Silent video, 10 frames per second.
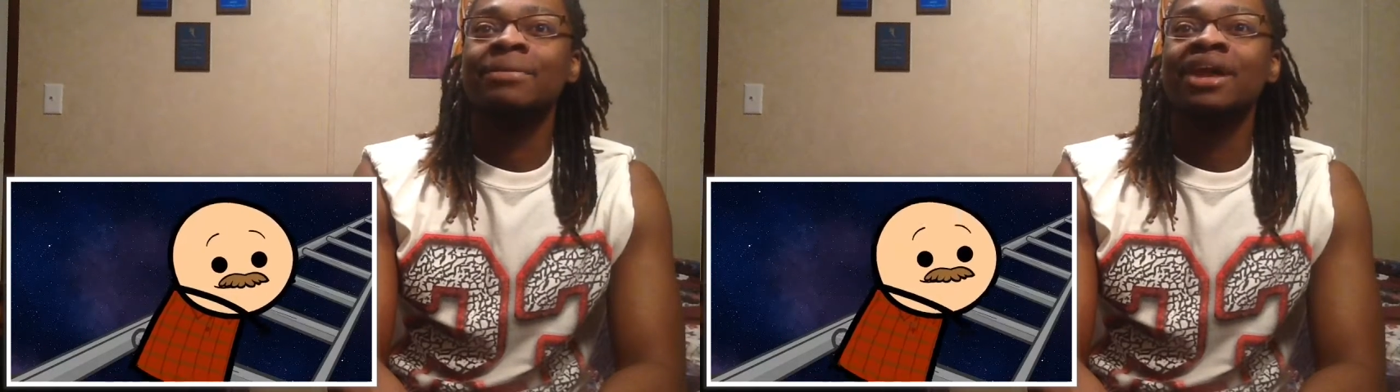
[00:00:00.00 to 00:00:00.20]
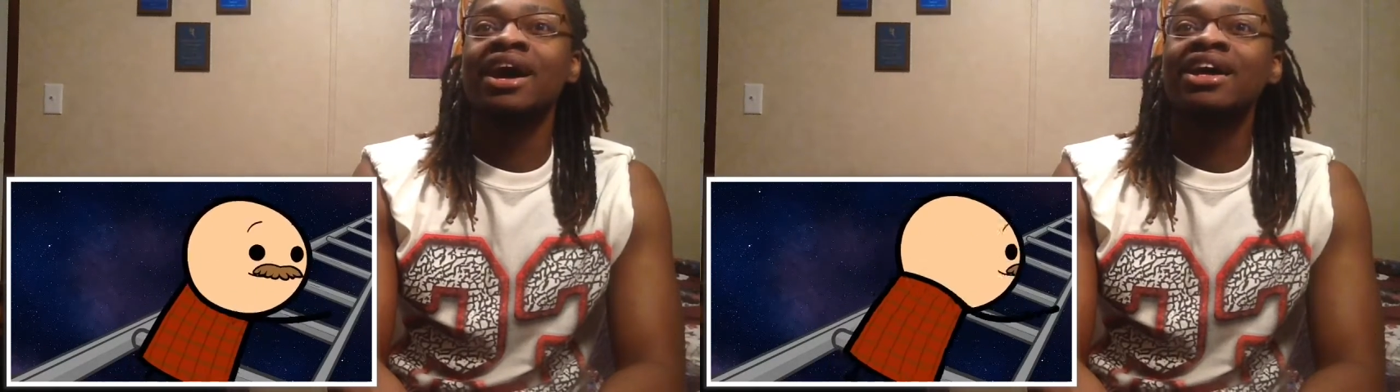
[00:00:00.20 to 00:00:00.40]

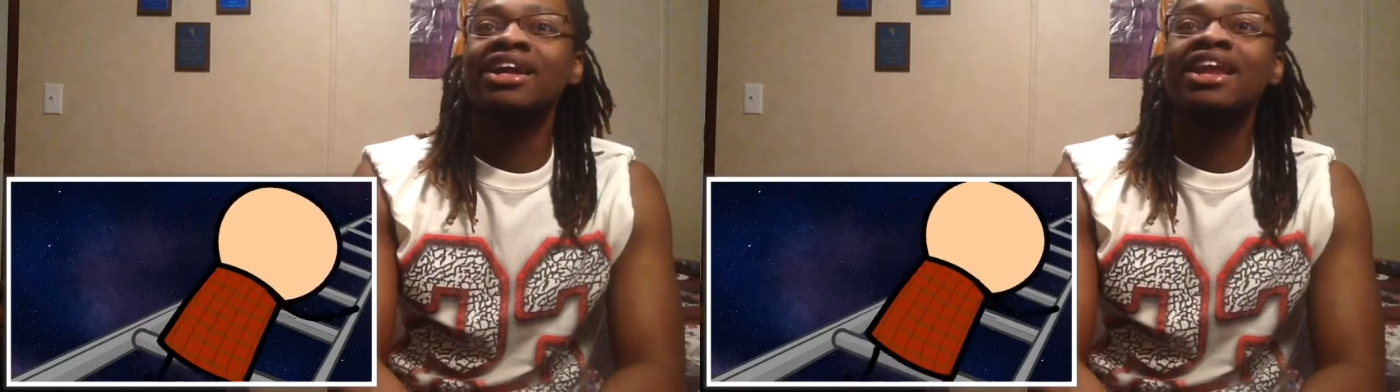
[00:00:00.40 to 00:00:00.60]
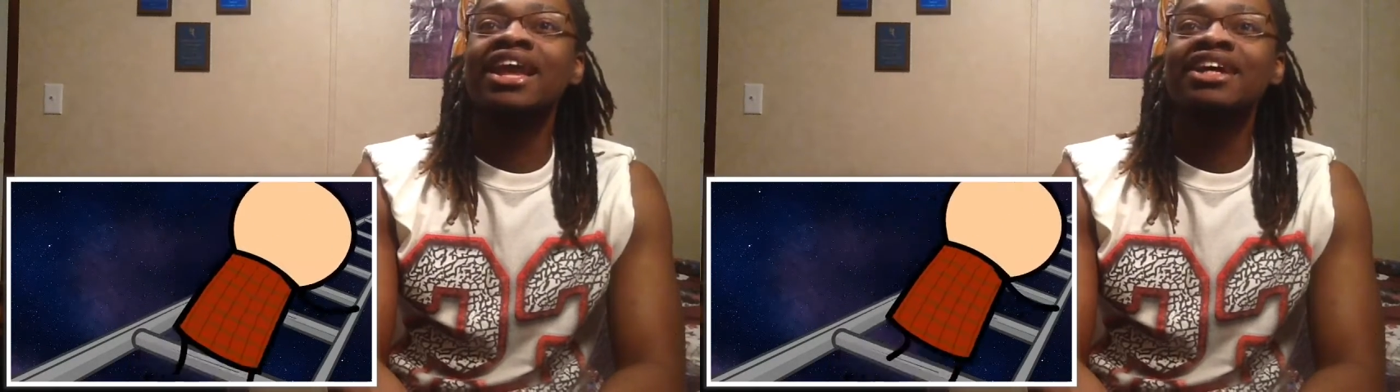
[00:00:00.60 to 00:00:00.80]
How
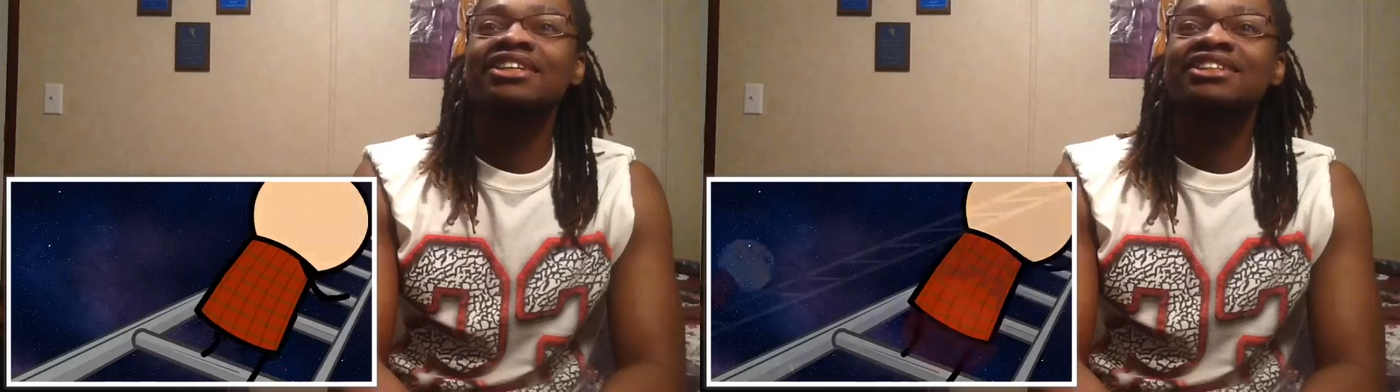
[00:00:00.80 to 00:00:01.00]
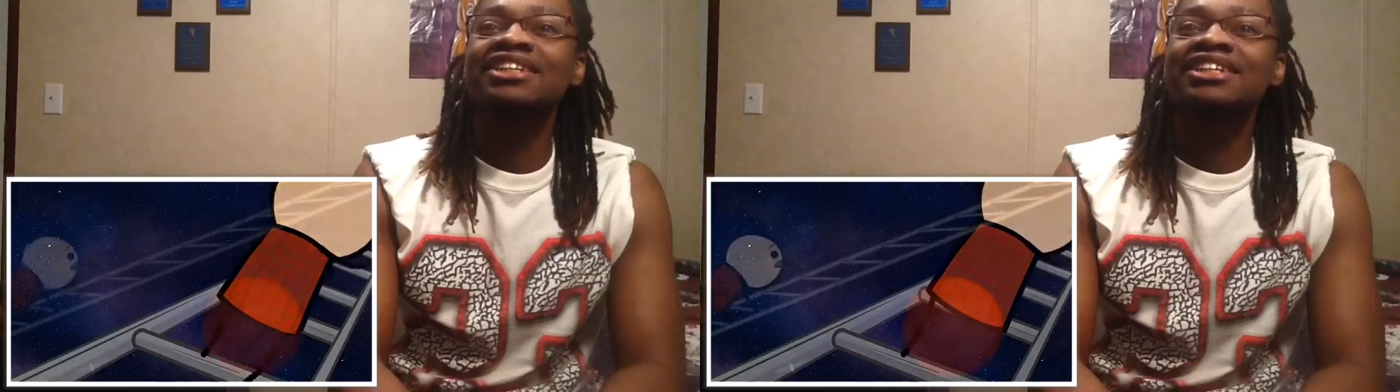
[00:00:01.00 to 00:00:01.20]
the
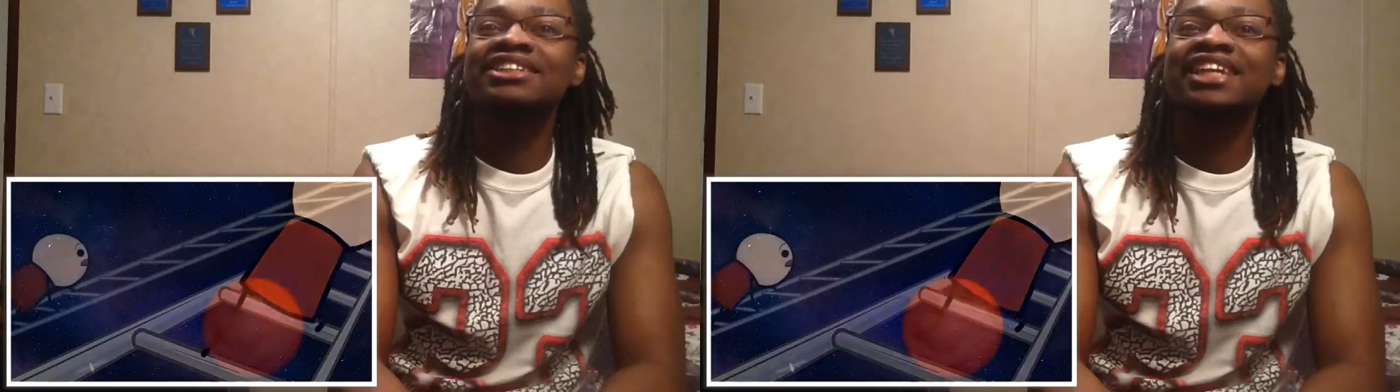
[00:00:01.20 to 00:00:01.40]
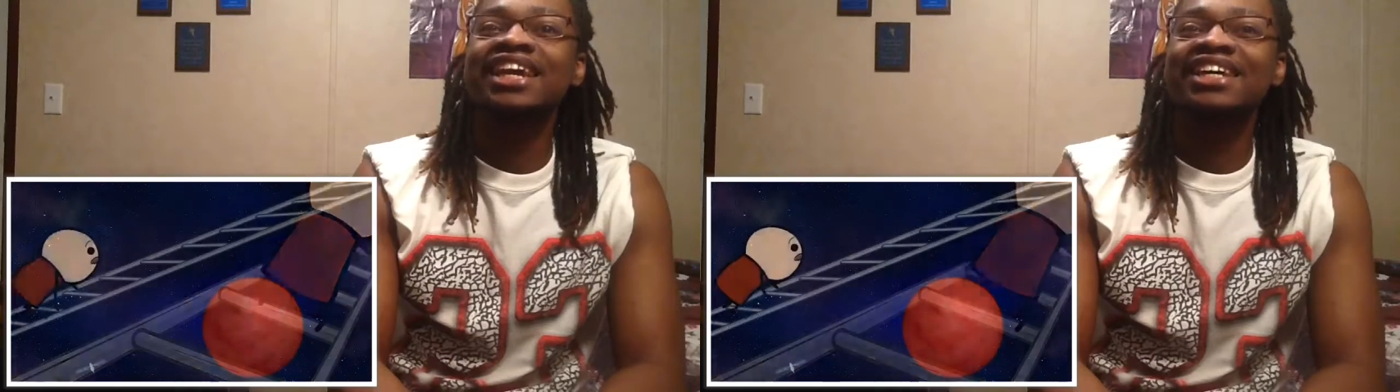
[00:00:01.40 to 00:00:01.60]
ladder still
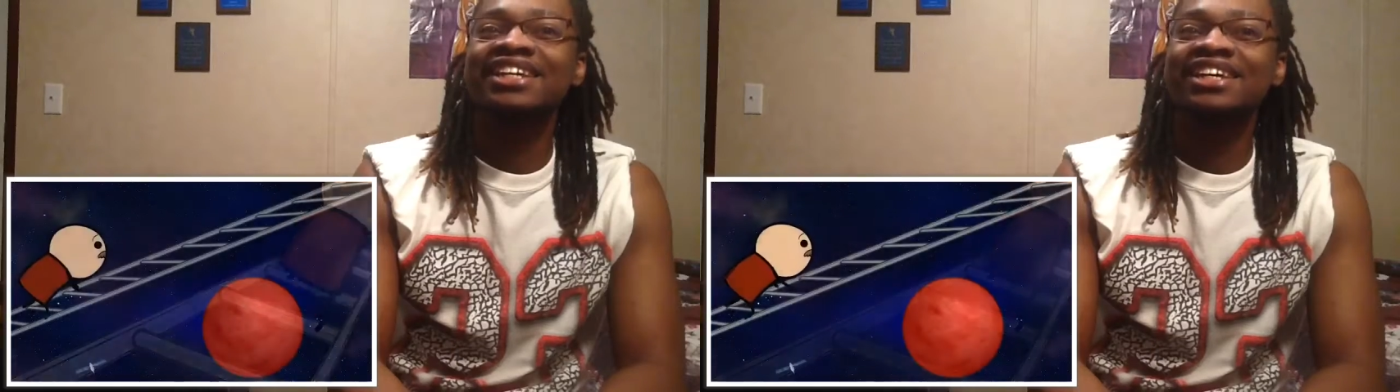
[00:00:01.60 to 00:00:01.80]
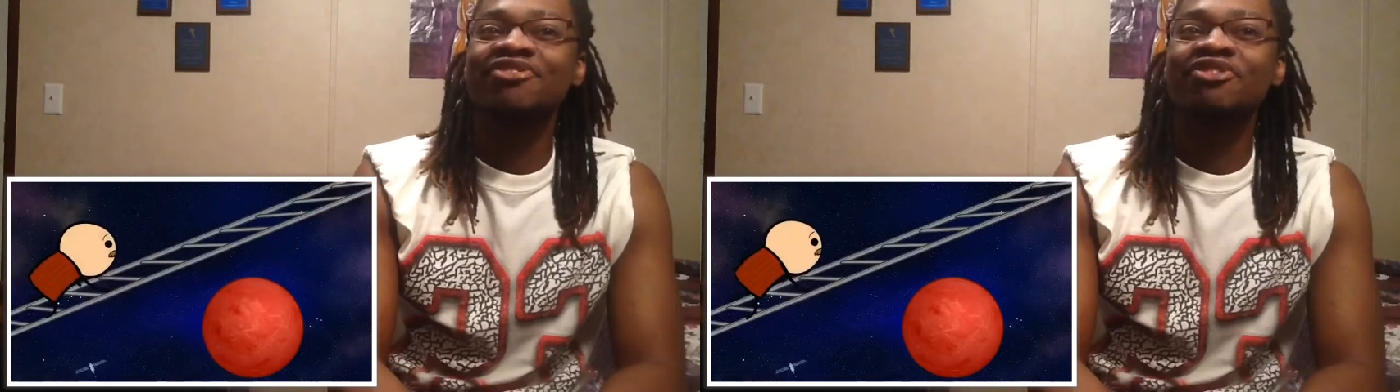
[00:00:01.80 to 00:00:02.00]
stand
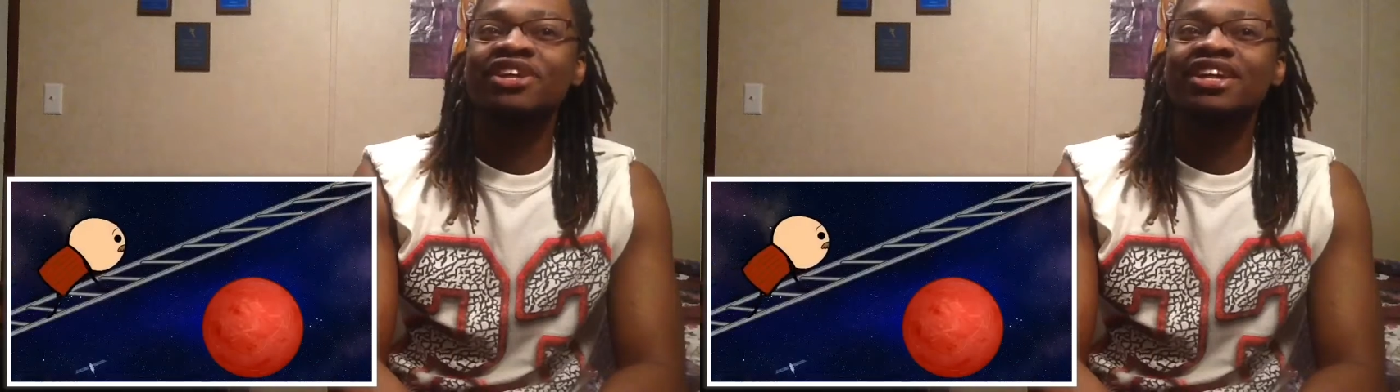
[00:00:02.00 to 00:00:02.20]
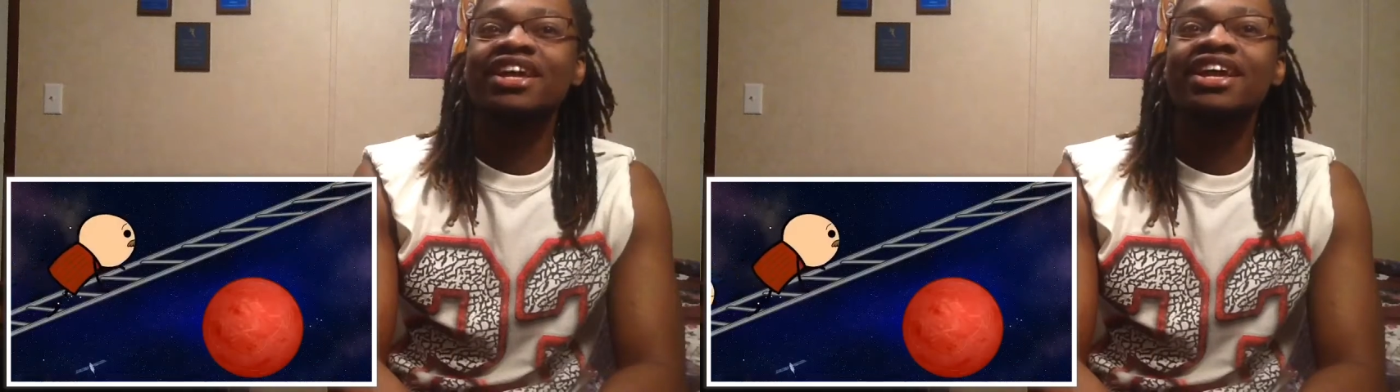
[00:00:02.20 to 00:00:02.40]
there if
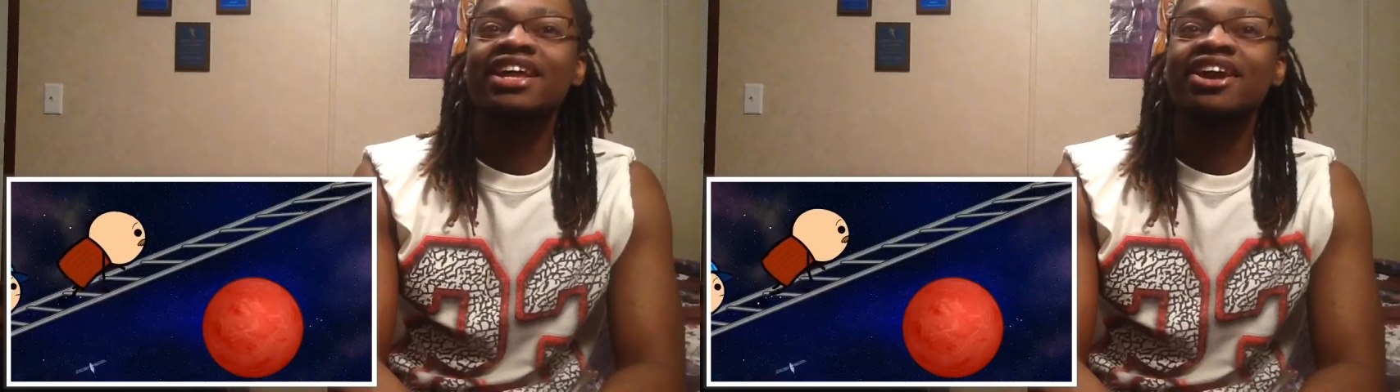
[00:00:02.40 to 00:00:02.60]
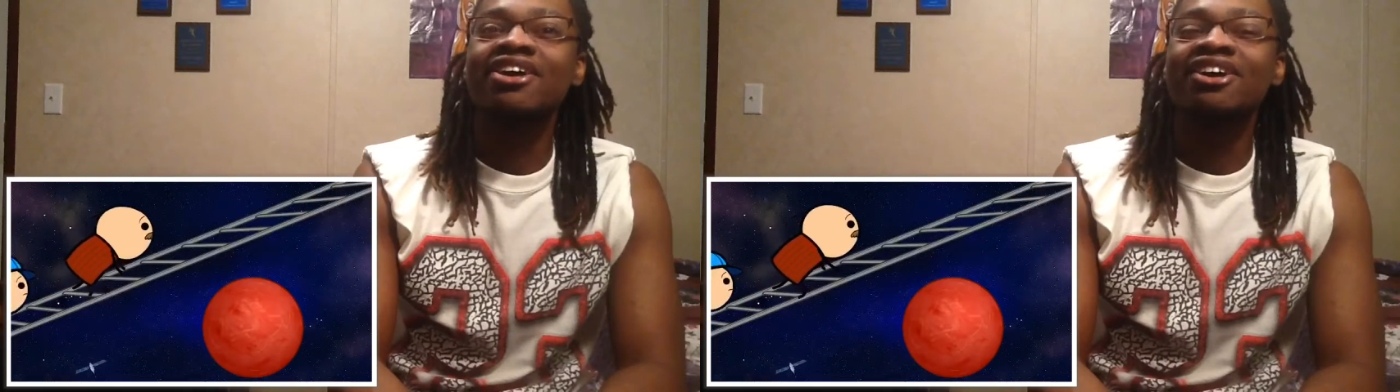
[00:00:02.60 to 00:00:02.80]
it hit
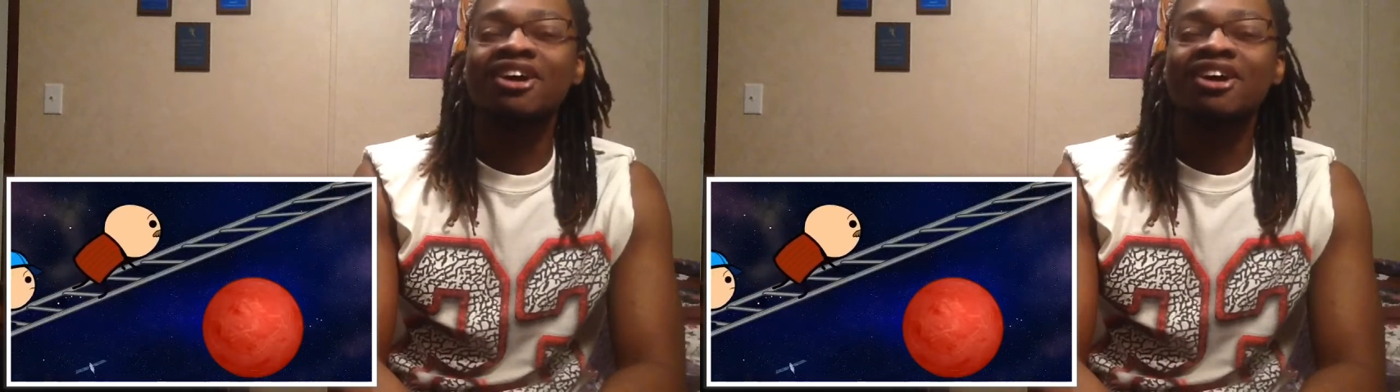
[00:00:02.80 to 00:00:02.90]
that?